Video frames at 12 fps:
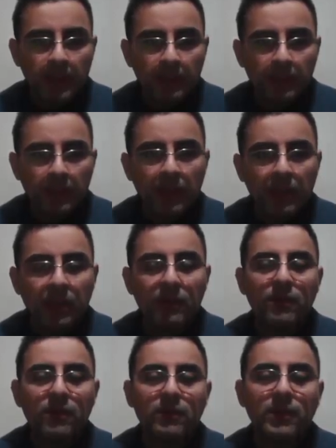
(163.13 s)
market
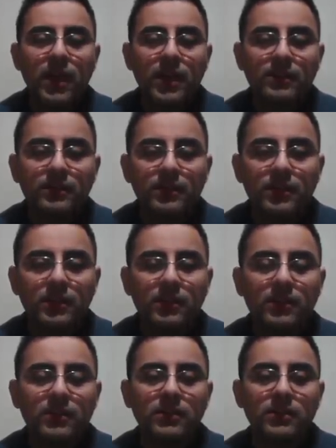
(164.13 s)
uh, for live
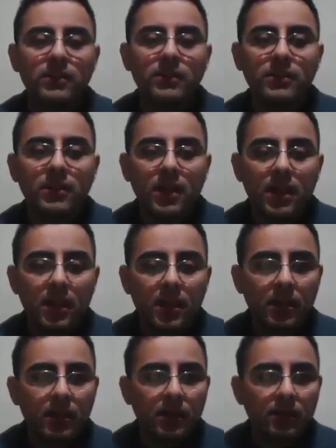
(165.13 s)
uh,
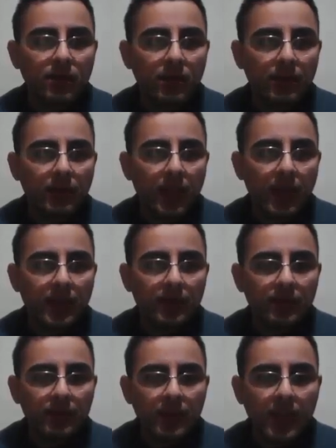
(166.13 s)
for
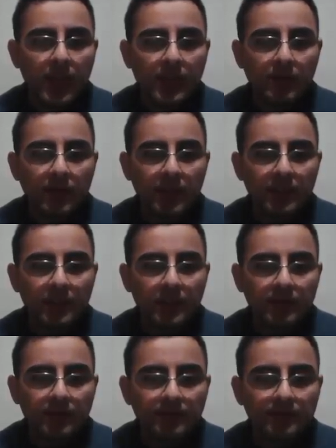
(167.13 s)
live
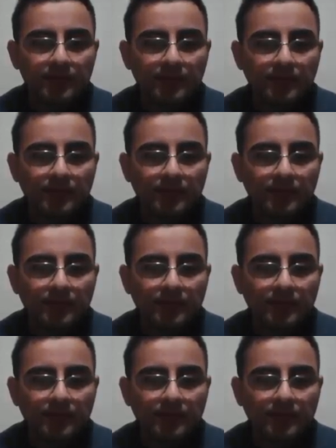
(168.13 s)
animals